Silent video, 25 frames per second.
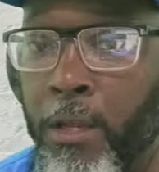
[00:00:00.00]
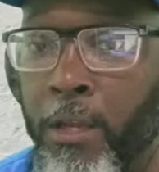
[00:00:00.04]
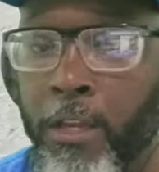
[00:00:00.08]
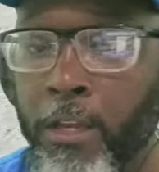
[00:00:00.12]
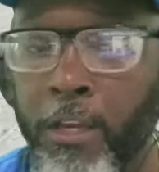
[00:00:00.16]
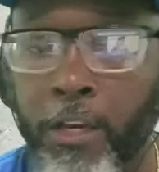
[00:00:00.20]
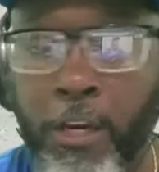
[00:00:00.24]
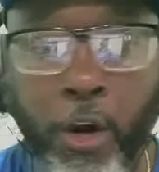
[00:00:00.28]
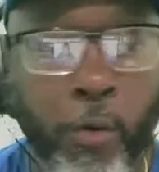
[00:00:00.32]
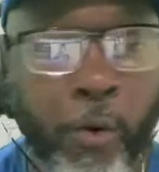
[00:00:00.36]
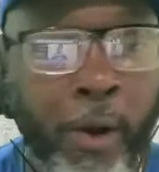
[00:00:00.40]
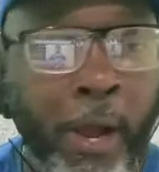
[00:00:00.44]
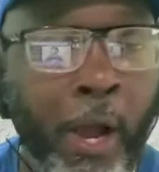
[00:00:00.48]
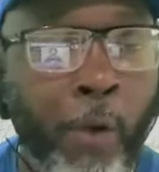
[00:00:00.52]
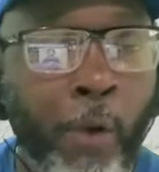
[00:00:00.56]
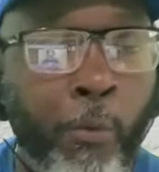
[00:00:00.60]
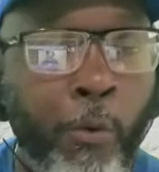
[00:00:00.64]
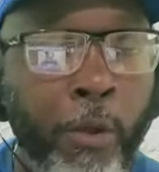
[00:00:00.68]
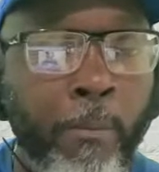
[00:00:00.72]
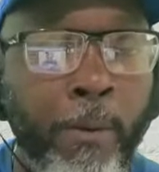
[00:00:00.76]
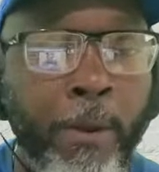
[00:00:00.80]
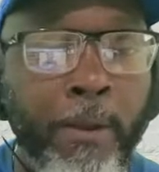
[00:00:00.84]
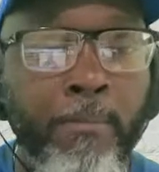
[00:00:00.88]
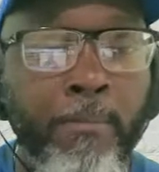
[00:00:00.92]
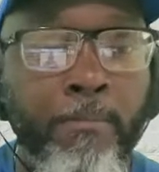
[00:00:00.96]
You know why
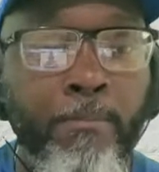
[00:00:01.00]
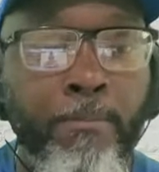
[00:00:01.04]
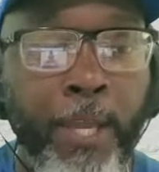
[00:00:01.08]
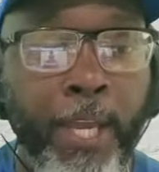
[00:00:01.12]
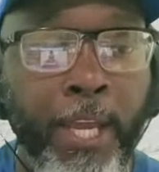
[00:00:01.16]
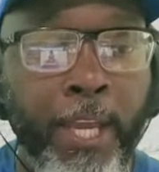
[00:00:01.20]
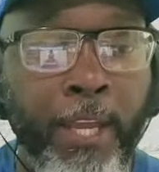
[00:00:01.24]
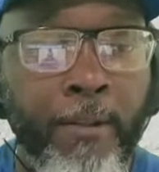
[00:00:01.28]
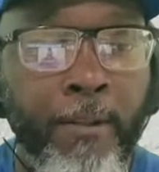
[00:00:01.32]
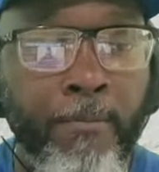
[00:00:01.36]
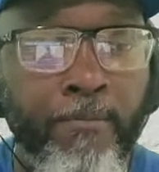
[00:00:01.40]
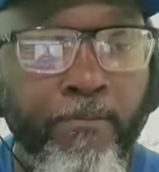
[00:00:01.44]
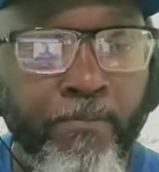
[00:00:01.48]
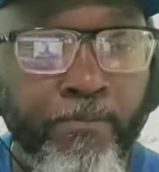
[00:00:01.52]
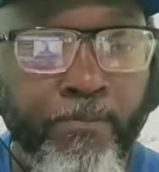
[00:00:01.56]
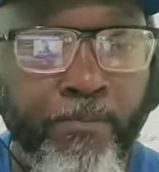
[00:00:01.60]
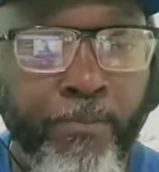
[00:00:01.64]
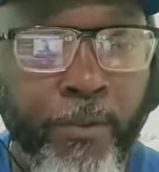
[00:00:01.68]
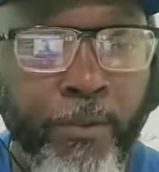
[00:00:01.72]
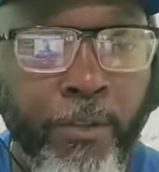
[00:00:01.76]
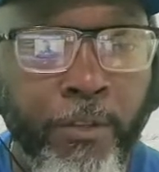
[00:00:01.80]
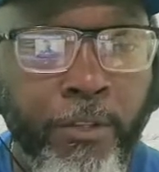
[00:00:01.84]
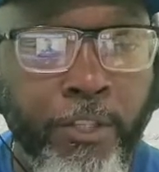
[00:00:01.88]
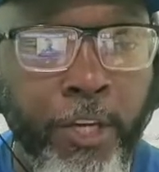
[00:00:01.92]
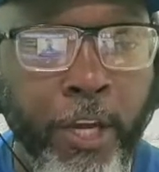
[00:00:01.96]
we've been beat?
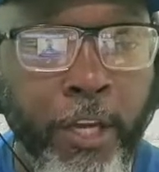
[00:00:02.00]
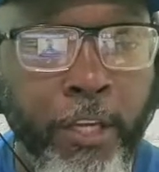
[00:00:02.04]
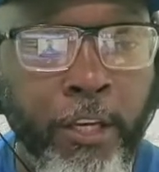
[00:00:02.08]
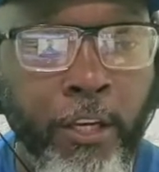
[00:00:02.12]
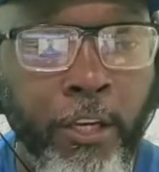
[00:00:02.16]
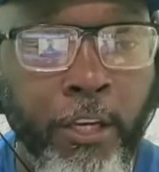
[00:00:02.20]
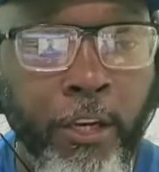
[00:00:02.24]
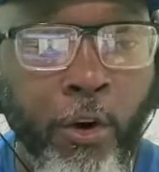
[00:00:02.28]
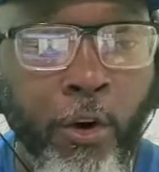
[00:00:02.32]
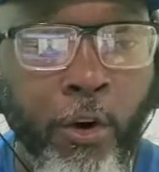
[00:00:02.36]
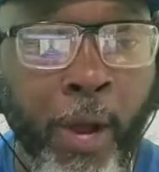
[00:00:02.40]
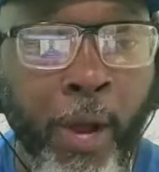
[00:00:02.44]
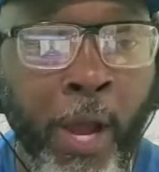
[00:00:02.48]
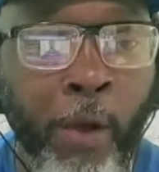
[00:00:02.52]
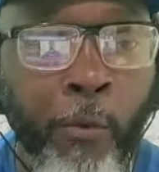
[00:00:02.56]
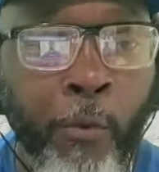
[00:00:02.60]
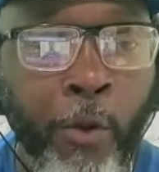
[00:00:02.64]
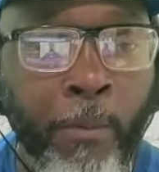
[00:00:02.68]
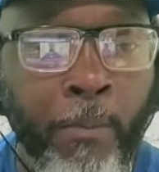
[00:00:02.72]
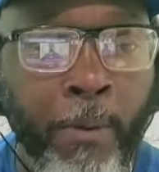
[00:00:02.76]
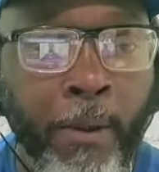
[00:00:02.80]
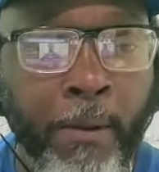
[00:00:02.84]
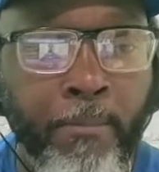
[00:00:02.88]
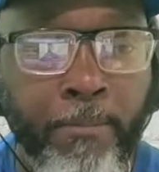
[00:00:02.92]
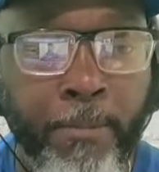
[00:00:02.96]
Chuck, you know why
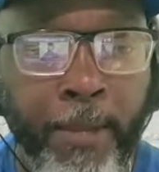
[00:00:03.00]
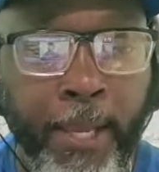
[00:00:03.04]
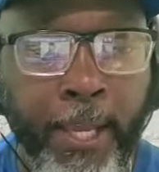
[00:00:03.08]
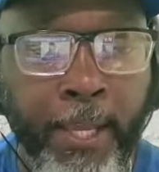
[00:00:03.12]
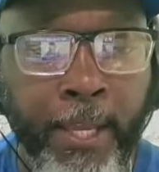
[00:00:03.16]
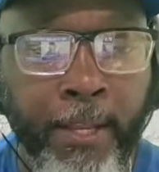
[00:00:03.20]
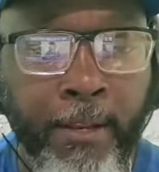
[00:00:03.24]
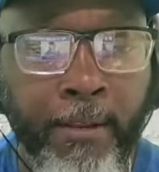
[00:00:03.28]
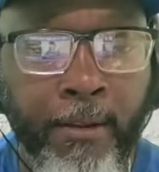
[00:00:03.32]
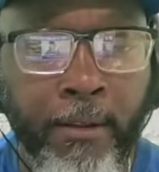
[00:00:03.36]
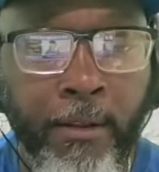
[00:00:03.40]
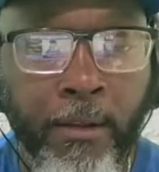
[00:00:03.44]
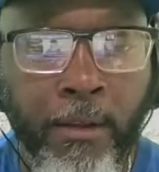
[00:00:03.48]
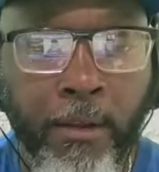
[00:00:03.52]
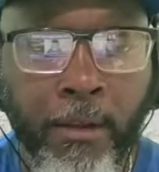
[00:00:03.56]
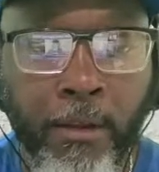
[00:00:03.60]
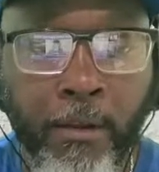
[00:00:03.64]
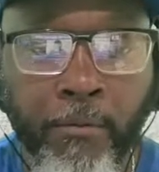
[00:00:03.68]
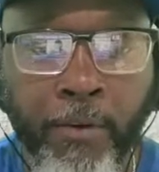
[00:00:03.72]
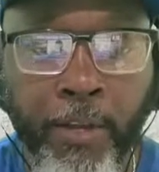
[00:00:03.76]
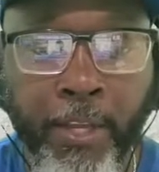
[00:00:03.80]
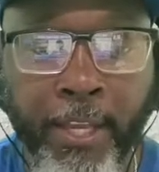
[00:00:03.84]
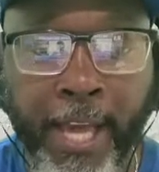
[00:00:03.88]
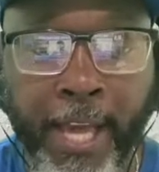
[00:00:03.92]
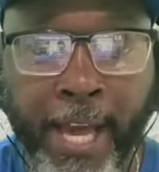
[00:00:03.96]
we've been beat
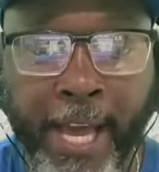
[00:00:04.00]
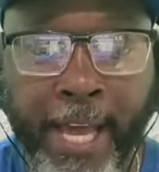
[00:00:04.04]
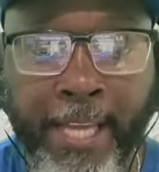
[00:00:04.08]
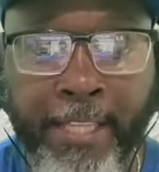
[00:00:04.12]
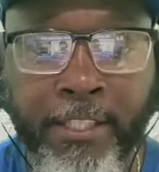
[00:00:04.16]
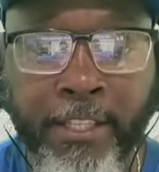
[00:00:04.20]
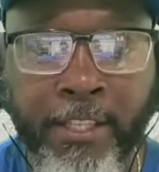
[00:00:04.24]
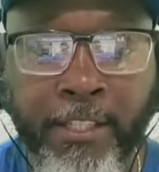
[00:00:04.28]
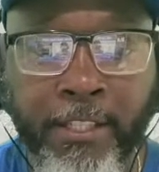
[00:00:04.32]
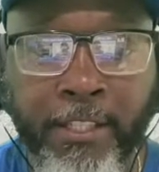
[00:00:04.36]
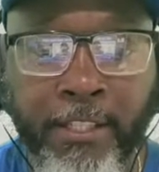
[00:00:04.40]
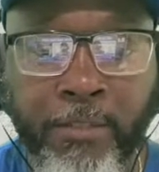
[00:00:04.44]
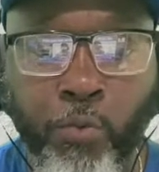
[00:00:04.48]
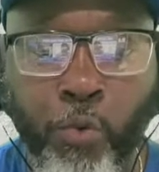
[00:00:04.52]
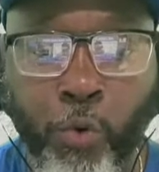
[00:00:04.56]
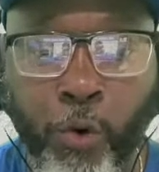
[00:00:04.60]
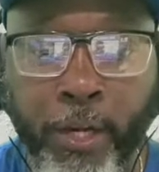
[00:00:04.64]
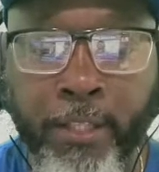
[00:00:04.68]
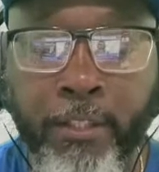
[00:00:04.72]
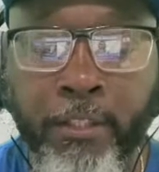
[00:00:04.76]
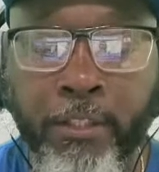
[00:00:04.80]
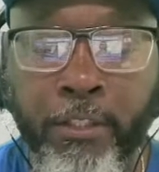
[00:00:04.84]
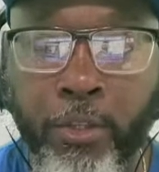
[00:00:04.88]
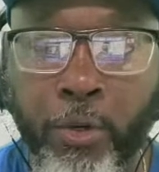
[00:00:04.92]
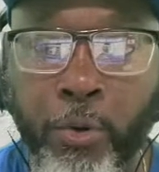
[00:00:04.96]
for guys that's
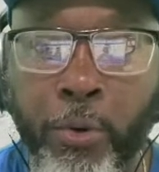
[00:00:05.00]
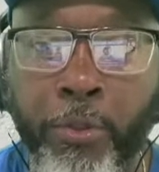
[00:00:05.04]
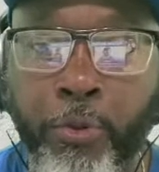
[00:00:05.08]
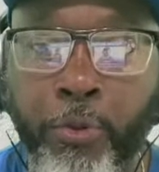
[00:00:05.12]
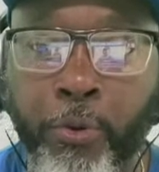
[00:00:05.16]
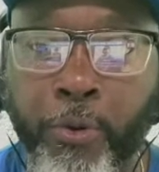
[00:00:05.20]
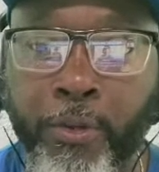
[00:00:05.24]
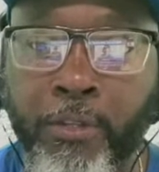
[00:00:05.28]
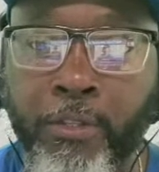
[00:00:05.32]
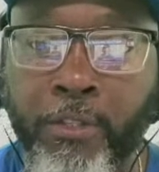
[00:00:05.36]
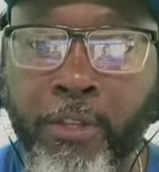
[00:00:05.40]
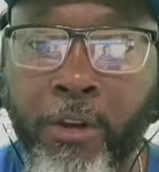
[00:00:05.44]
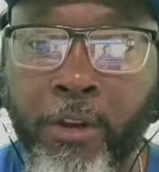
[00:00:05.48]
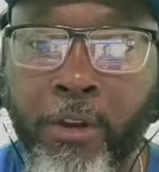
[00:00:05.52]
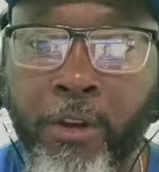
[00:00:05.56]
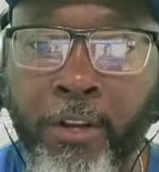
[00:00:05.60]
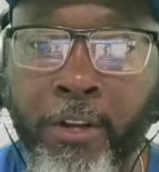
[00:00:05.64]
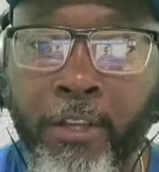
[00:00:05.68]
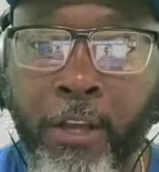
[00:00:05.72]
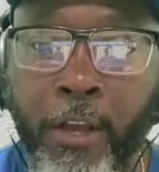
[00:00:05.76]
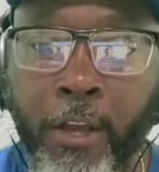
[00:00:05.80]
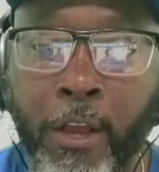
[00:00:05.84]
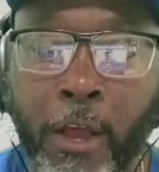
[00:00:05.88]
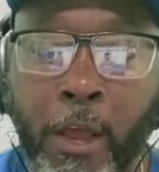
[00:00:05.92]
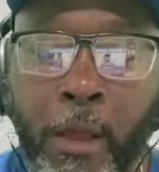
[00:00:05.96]
1, 2, and 3
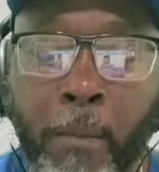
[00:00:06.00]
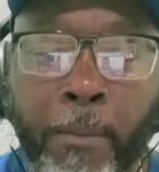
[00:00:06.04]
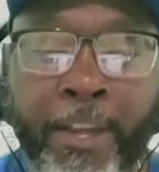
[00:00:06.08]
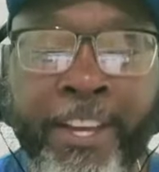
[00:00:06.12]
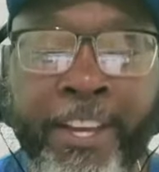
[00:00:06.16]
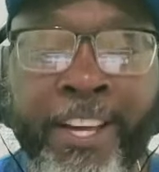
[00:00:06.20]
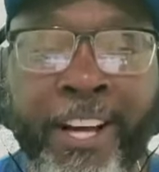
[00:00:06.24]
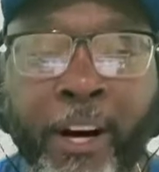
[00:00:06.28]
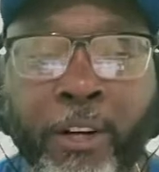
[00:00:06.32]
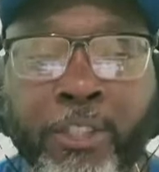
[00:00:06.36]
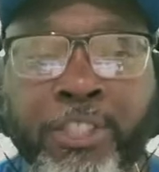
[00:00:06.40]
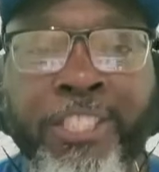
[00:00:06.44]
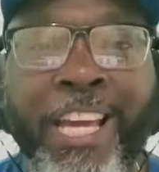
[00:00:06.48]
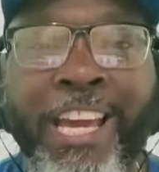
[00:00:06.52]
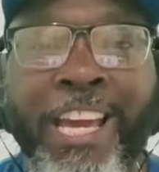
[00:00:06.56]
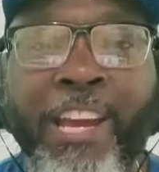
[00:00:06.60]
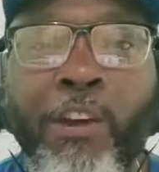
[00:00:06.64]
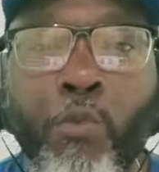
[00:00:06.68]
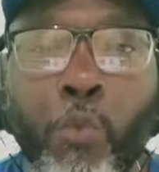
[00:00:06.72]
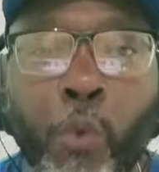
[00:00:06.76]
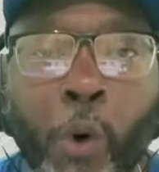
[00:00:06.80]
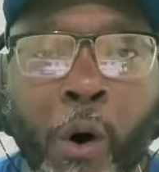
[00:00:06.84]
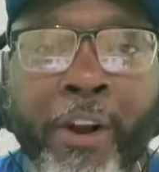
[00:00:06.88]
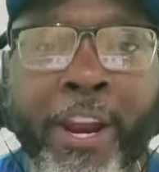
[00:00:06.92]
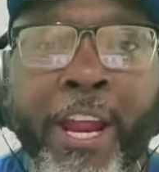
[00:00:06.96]
stars? Because they
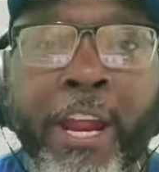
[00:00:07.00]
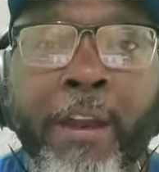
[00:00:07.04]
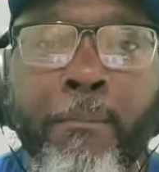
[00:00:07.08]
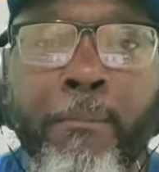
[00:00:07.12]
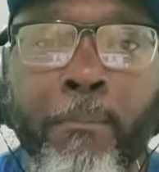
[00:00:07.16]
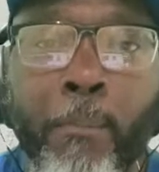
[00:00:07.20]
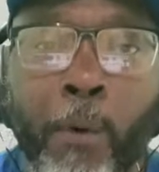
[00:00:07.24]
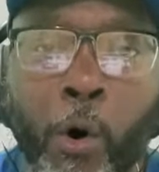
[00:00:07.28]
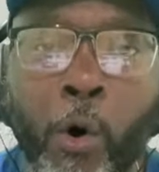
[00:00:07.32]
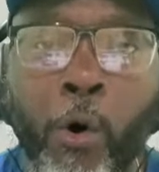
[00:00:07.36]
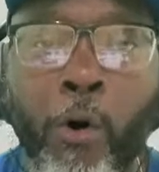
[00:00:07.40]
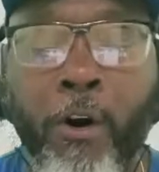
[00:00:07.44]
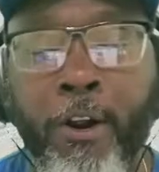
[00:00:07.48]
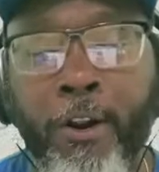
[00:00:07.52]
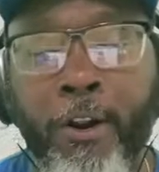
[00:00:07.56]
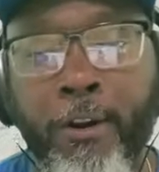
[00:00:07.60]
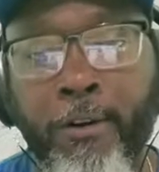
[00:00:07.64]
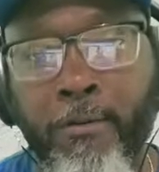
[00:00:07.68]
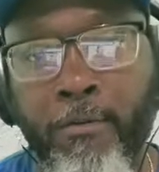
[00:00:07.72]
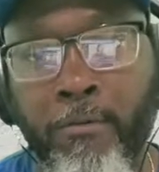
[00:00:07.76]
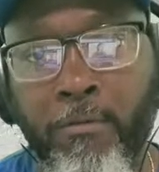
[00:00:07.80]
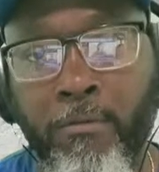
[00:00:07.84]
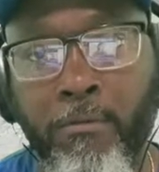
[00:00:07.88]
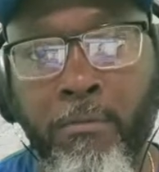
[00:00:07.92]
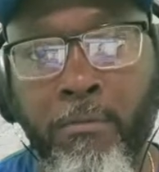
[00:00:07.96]
want it more.